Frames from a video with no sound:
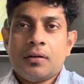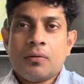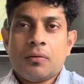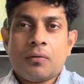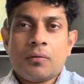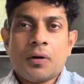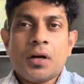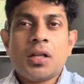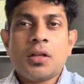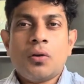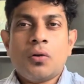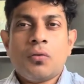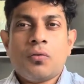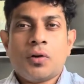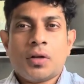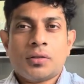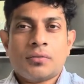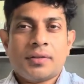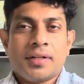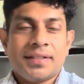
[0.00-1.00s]
What are the low
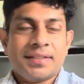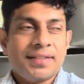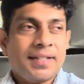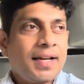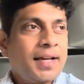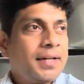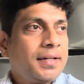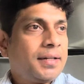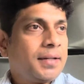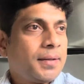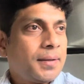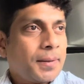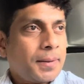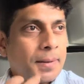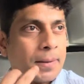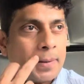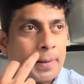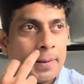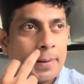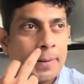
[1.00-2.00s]
phosphorus diet?
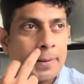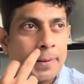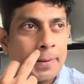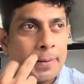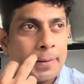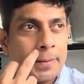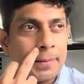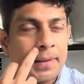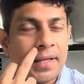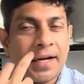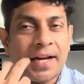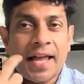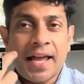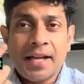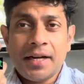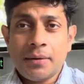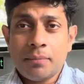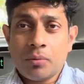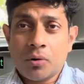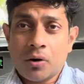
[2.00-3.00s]
The
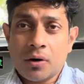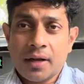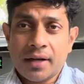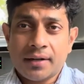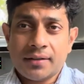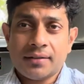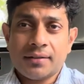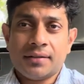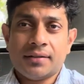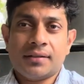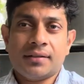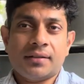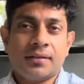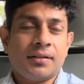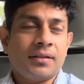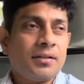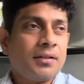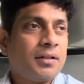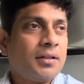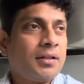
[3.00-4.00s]
dairy products
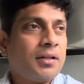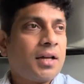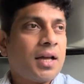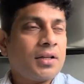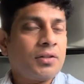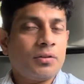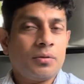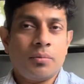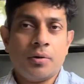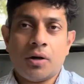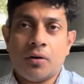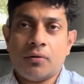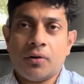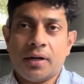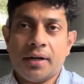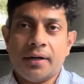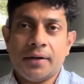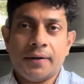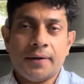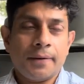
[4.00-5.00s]
has to be
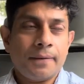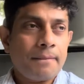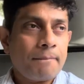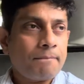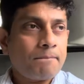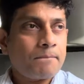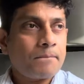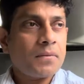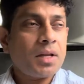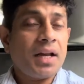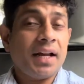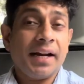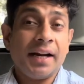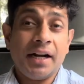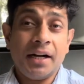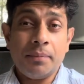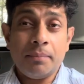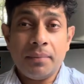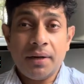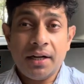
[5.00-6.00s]
avoided.
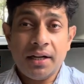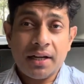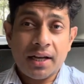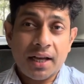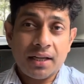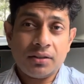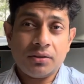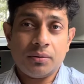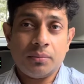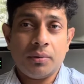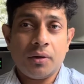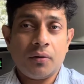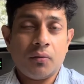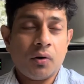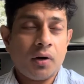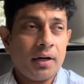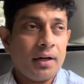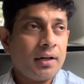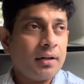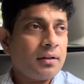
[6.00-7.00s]
Red meat has to be
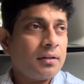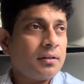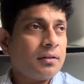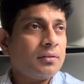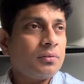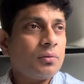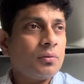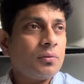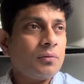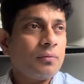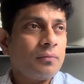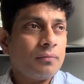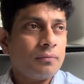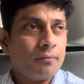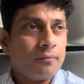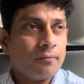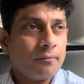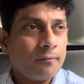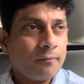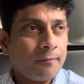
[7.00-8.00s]
avoided. So
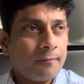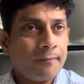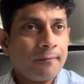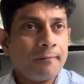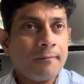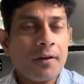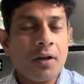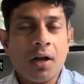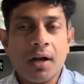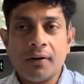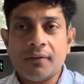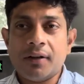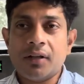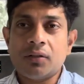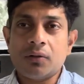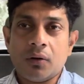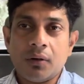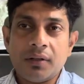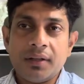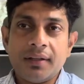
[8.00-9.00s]
we
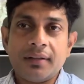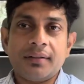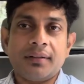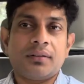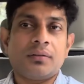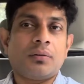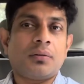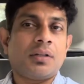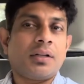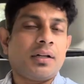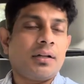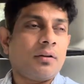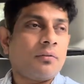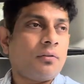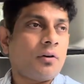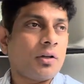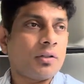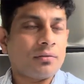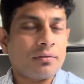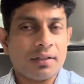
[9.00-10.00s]
advise all this so that the
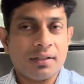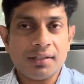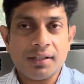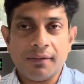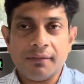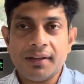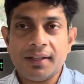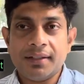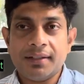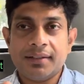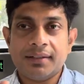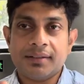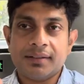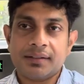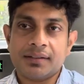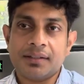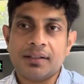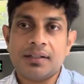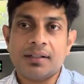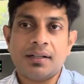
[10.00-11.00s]
phosphorus
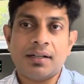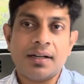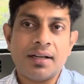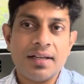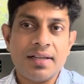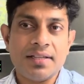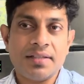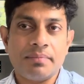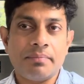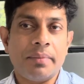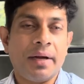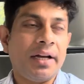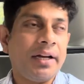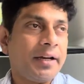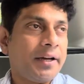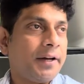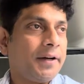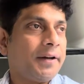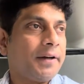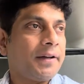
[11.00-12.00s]
levels is
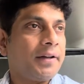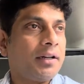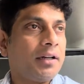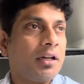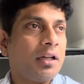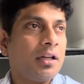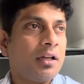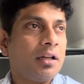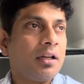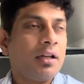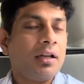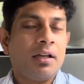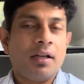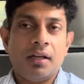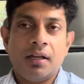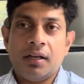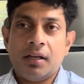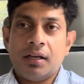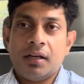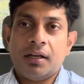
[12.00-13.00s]
maintained in
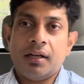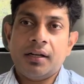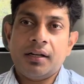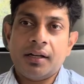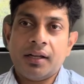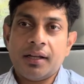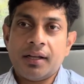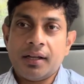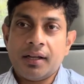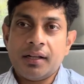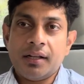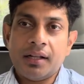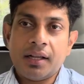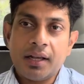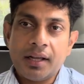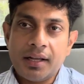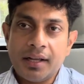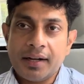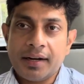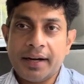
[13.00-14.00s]

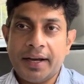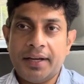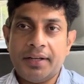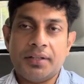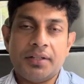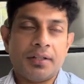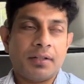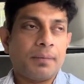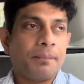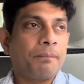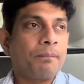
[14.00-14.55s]
a range.